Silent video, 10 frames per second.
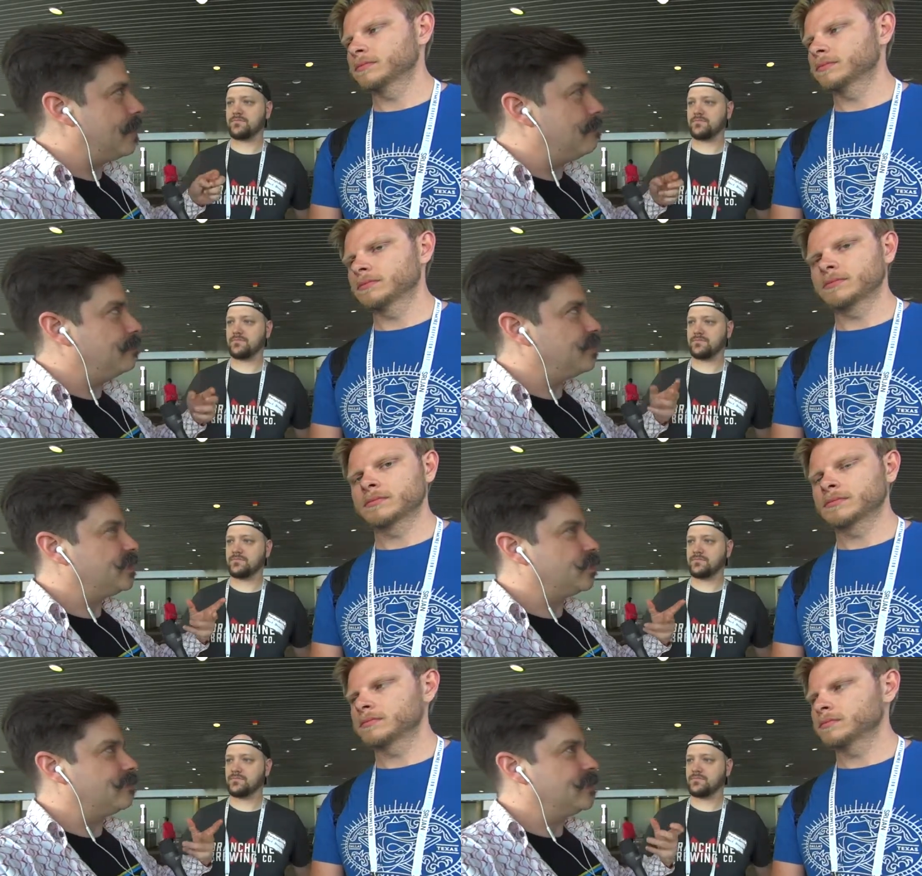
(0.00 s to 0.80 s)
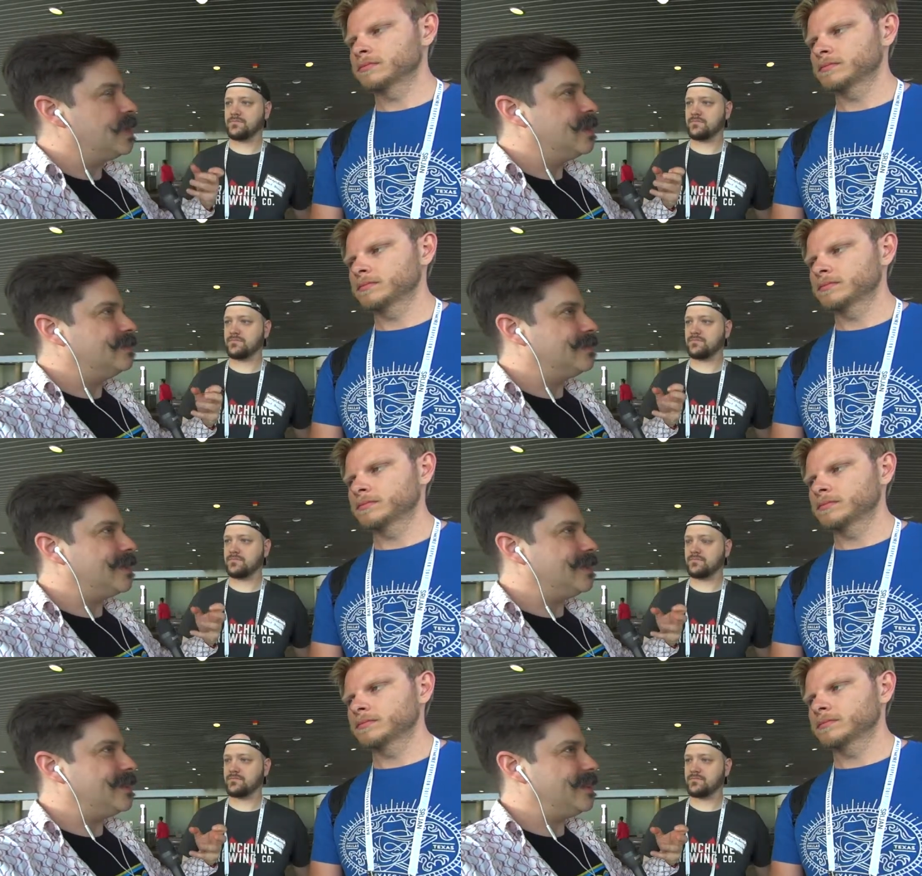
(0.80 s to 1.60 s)
Speaker 1: um, sort of
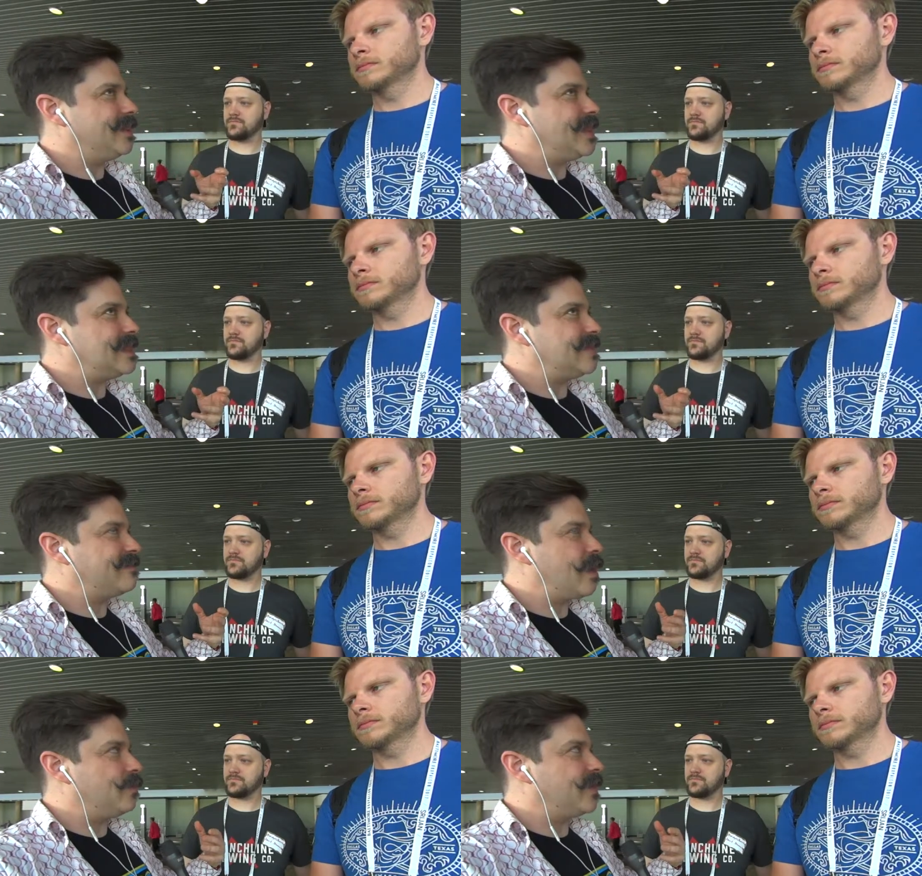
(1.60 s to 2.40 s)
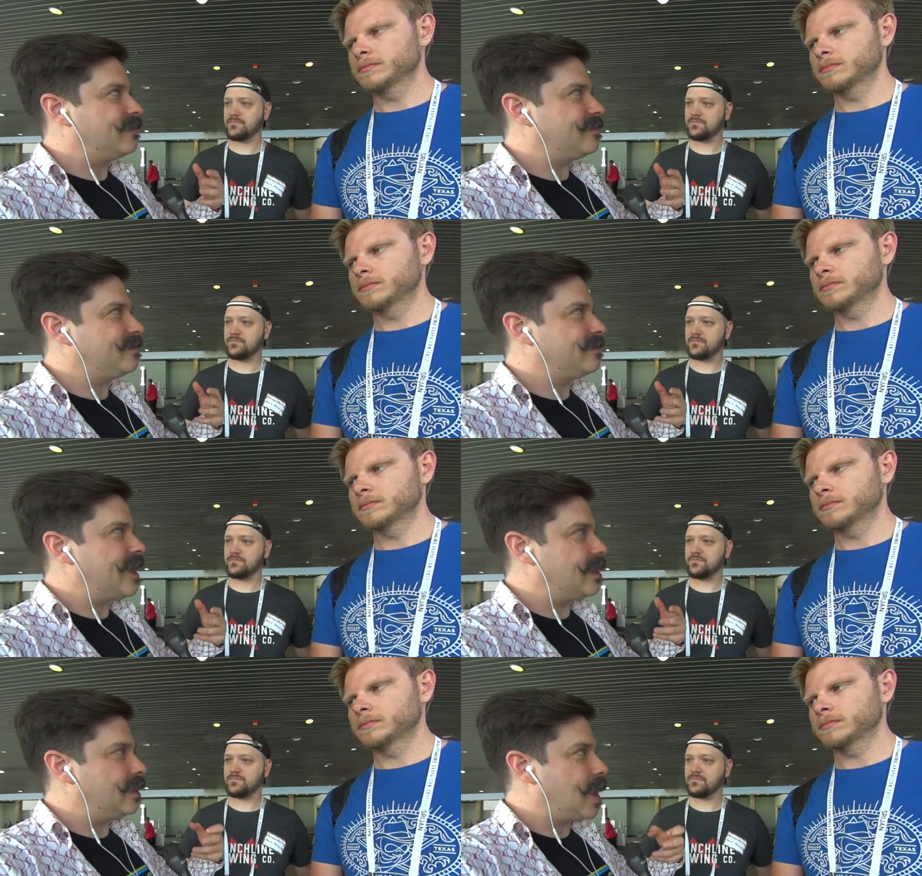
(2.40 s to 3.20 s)
it, this helps us
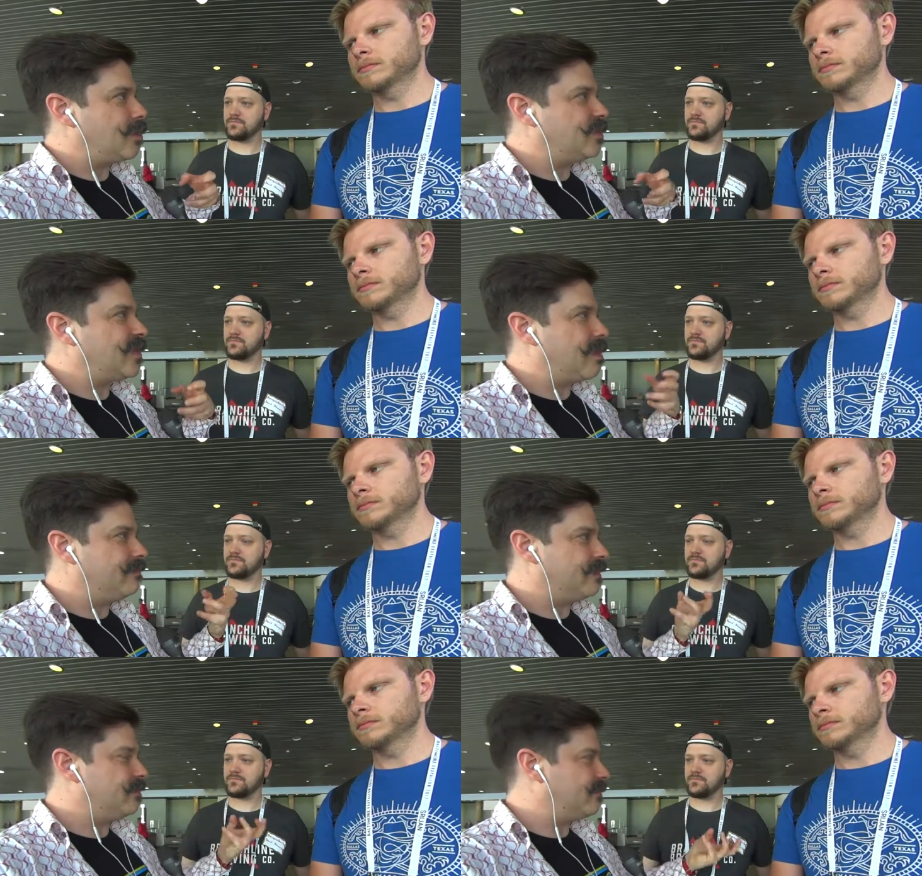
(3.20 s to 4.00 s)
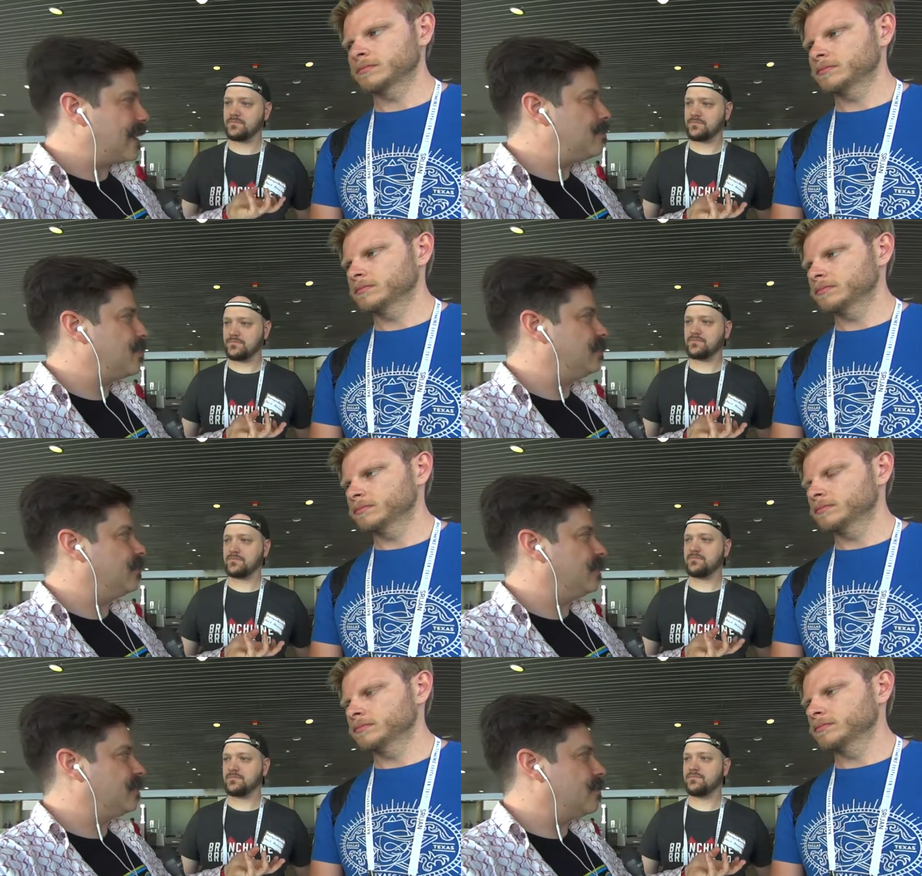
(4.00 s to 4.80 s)
sell ourselves as developers
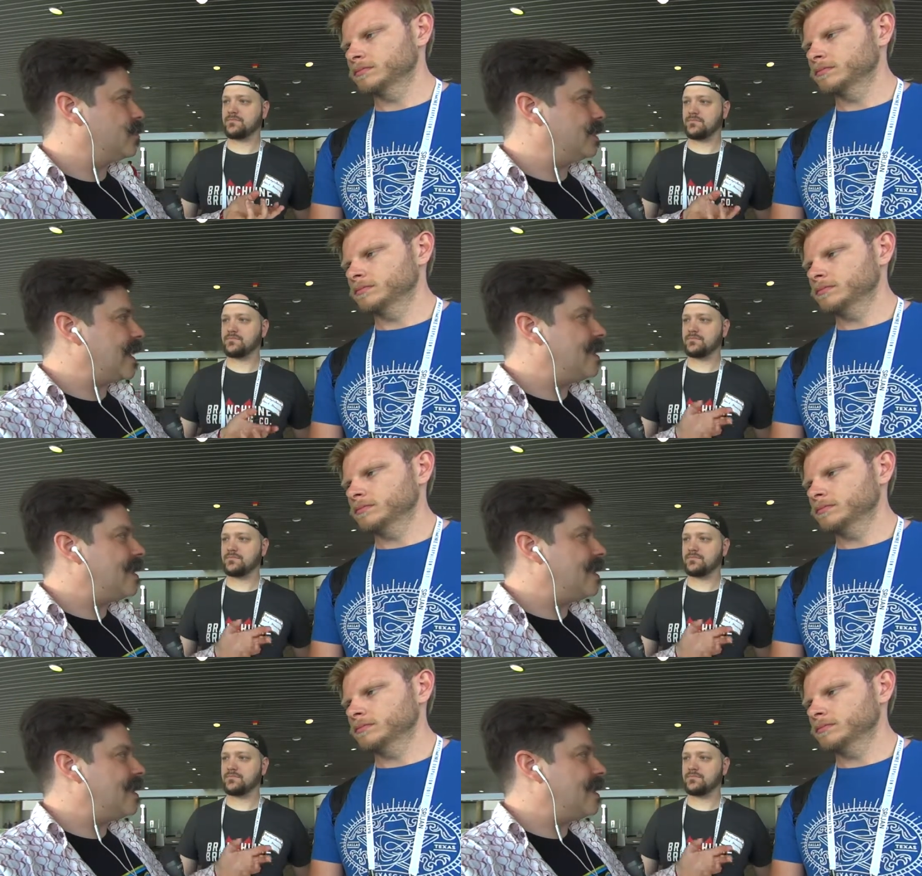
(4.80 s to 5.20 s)
to the community.